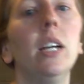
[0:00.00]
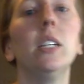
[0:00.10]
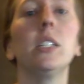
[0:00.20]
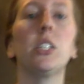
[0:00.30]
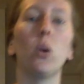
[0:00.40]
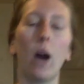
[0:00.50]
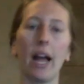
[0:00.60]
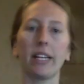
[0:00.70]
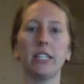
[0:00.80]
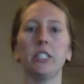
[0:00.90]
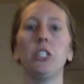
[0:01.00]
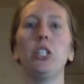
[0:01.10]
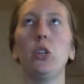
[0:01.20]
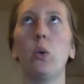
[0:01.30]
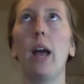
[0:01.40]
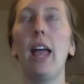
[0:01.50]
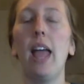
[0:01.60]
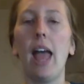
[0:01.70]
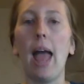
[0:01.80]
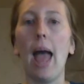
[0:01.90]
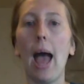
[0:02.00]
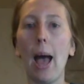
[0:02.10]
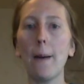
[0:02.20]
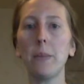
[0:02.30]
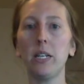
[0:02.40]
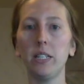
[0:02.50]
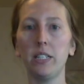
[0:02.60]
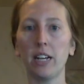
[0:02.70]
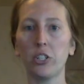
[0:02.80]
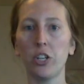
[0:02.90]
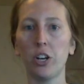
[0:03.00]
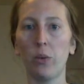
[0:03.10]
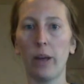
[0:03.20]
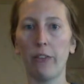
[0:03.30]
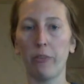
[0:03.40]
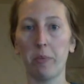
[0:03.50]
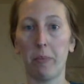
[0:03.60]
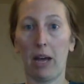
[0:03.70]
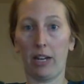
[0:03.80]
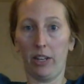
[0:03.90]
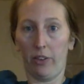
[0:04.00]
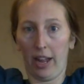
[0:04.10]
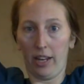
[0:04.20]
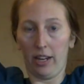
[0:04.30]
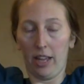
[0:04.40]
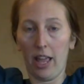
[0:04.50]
So I can do abduction away from the body, right?